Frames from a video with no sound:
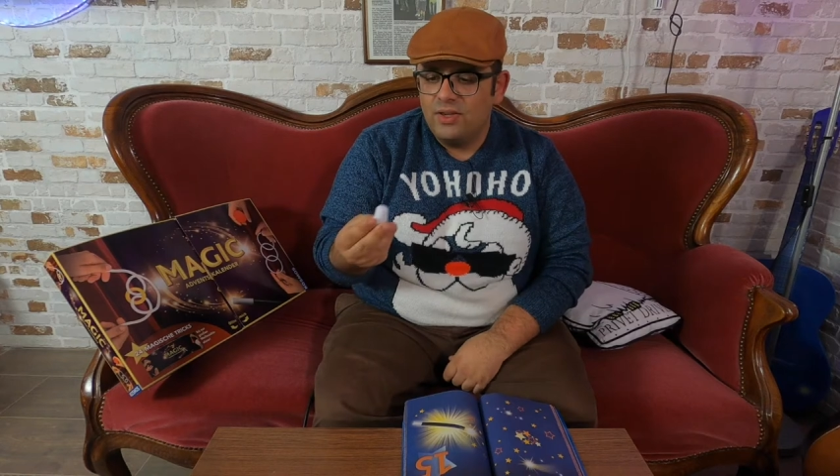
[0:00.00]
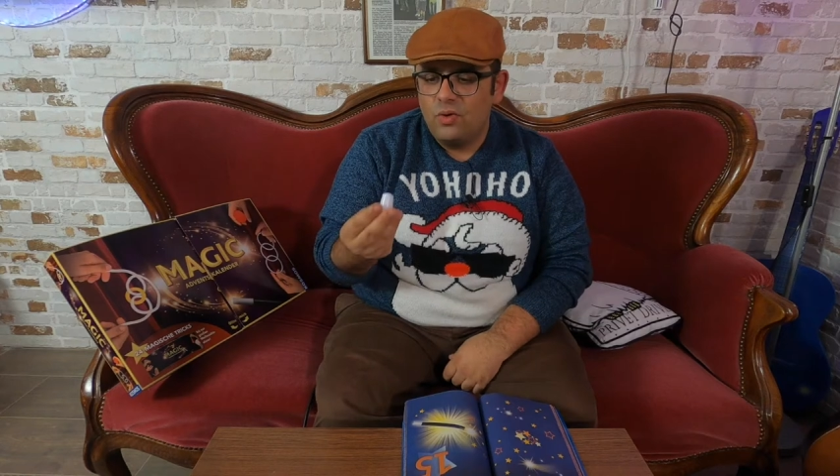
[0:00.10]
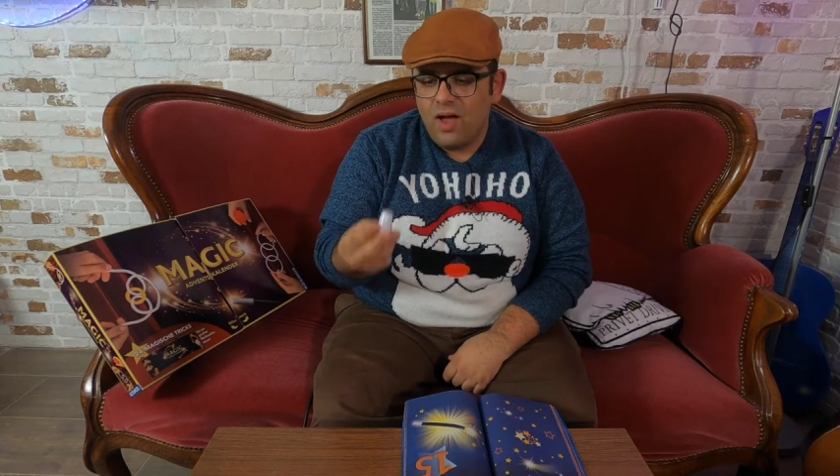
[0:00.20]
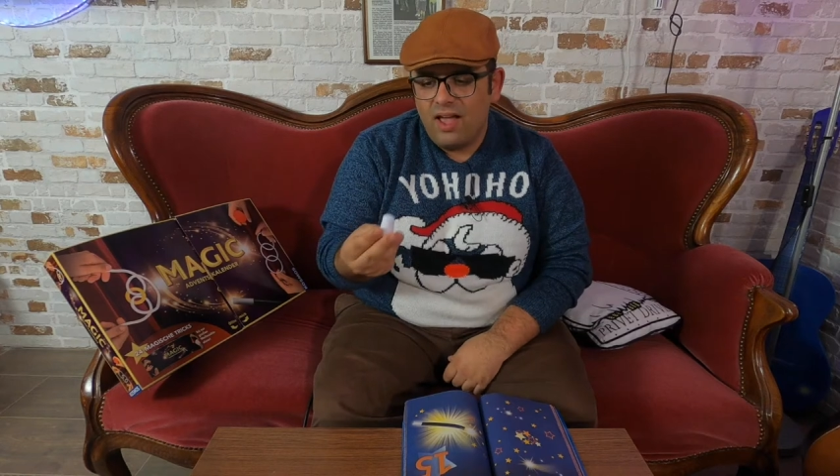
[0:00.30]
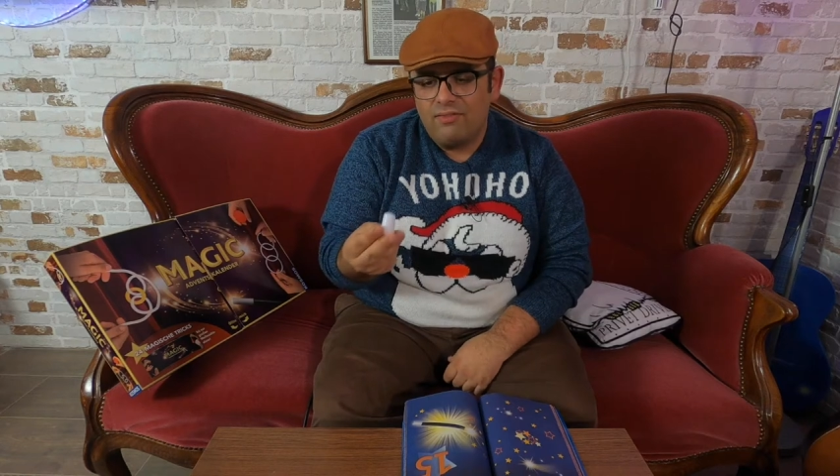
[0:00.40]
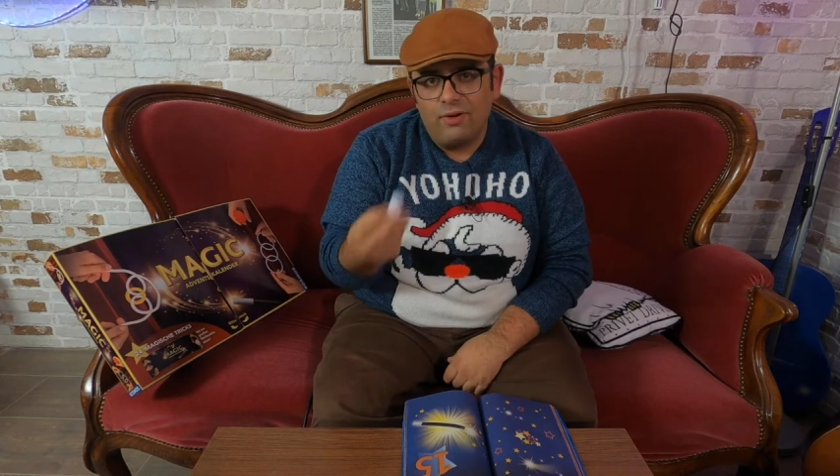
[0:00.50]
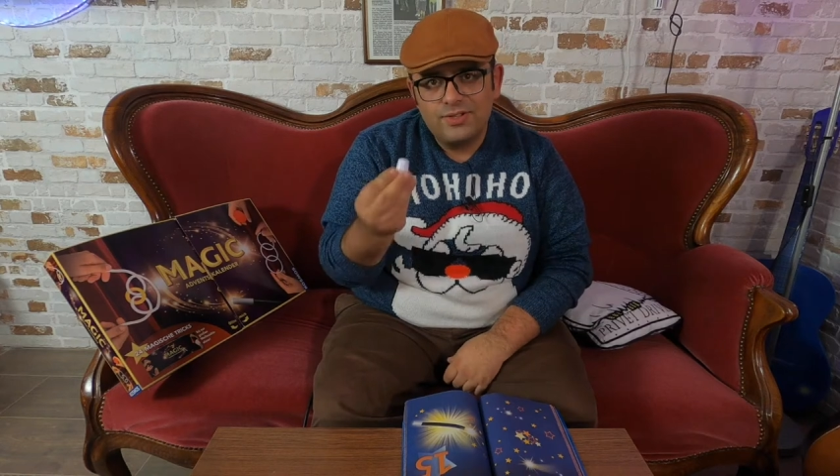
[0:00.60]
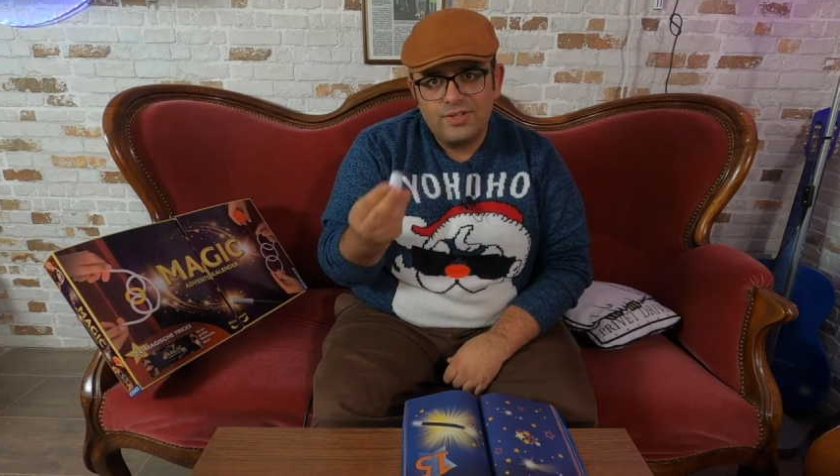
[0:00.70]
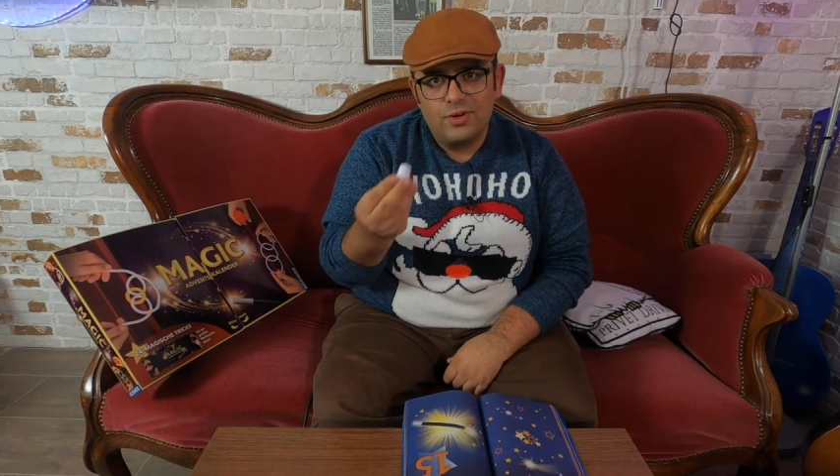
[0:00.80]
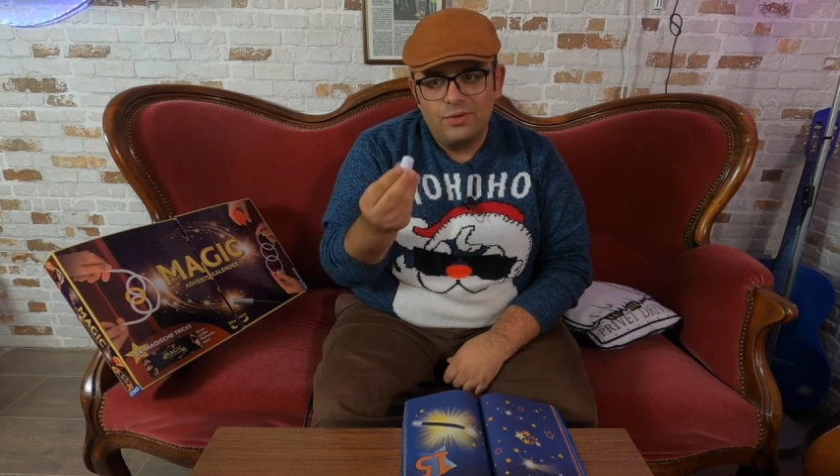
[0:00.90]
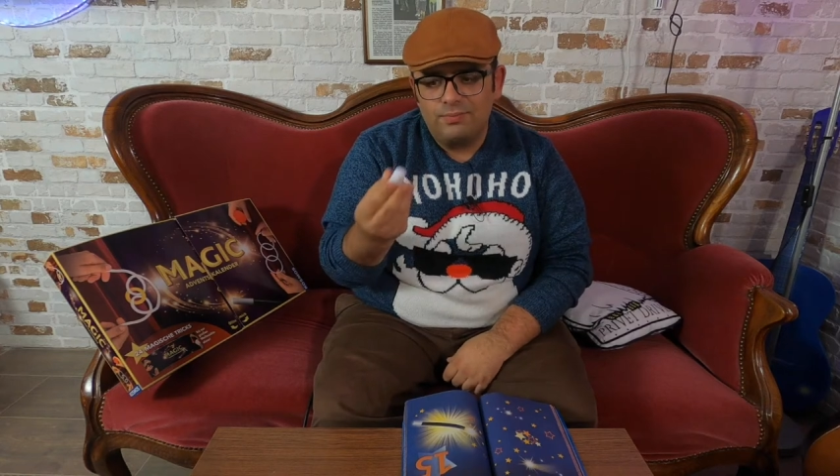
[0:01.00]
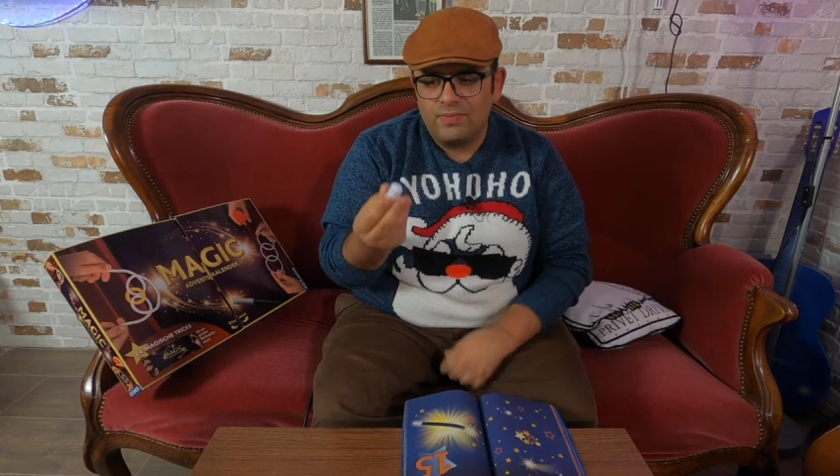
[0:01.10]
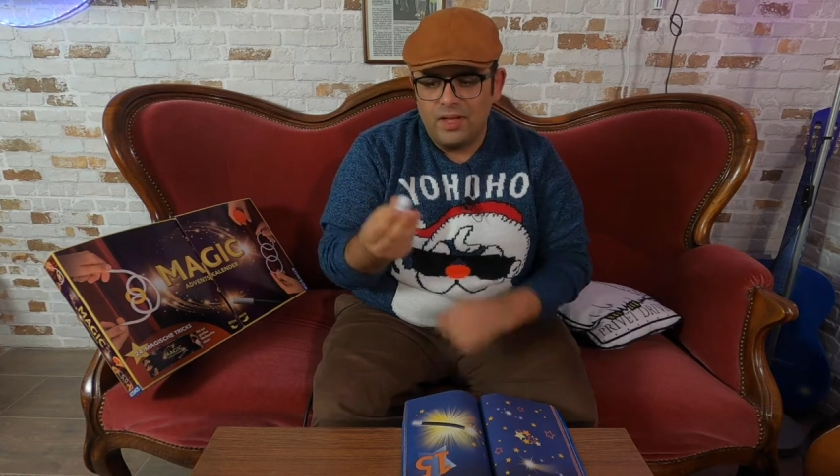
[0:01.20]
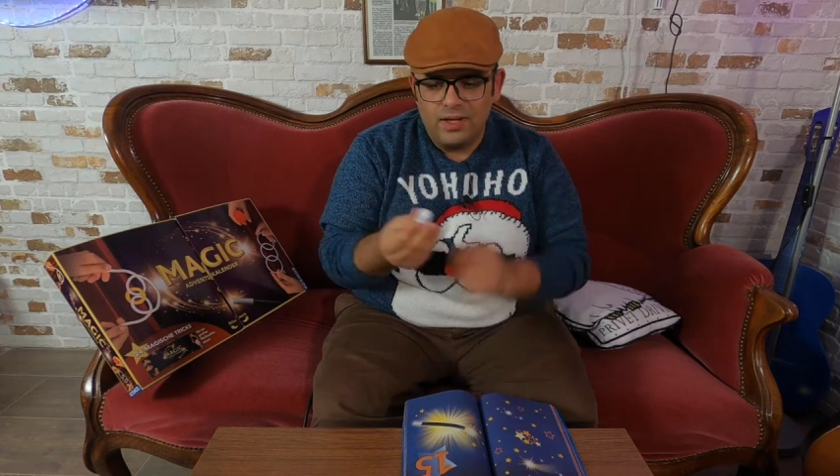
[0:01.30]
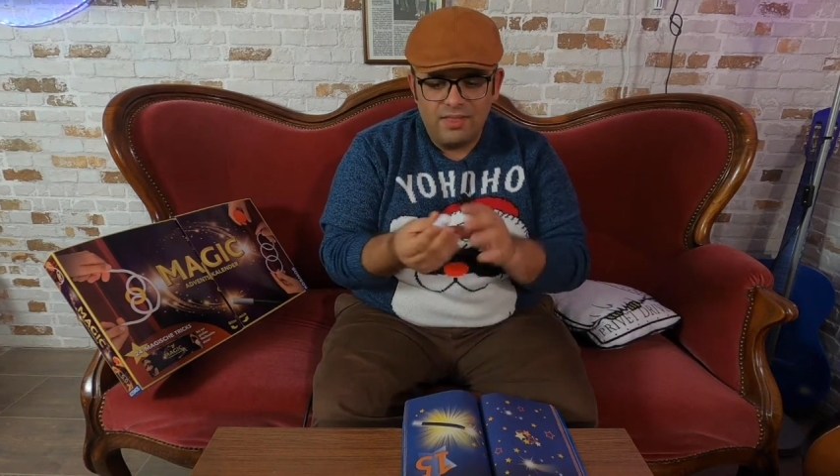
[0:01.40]
you have also
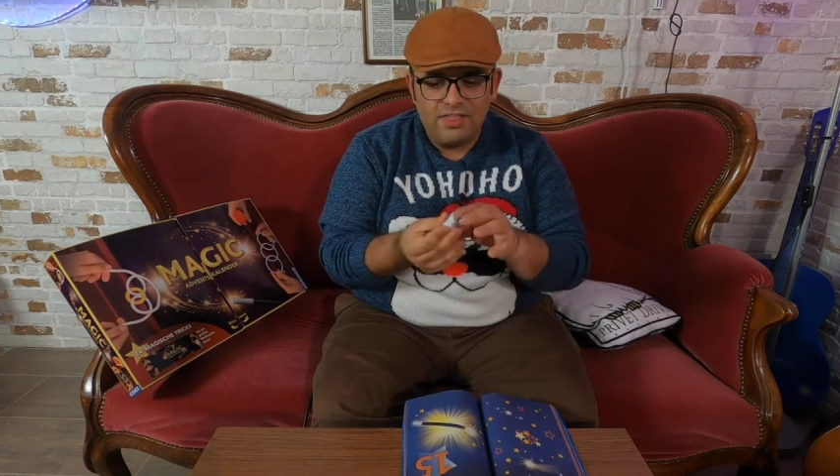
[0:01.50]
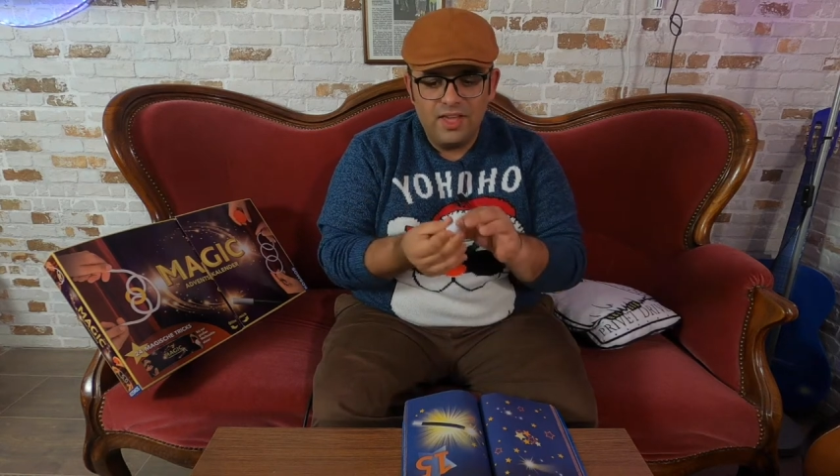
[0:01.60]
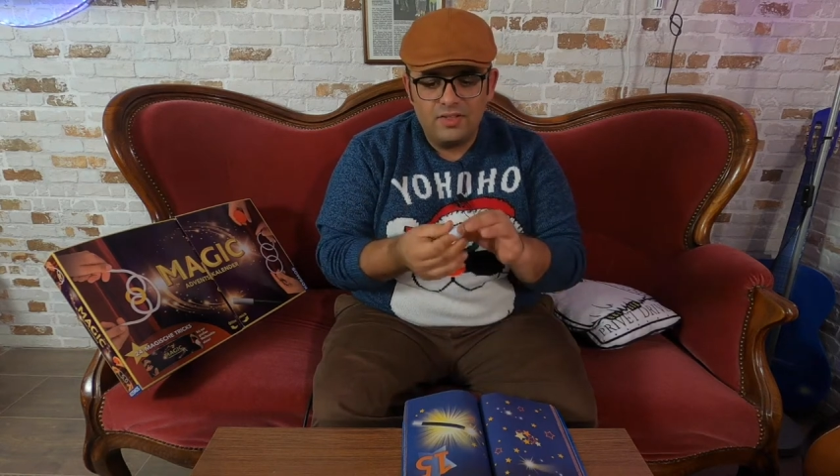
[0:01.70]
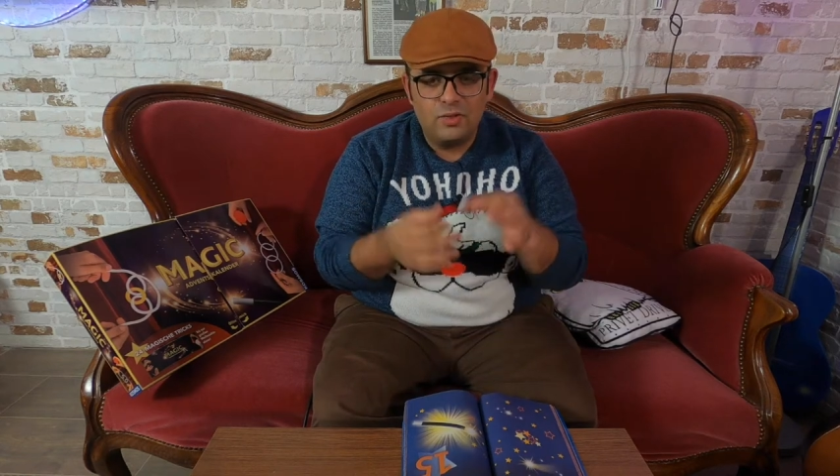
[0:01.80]
things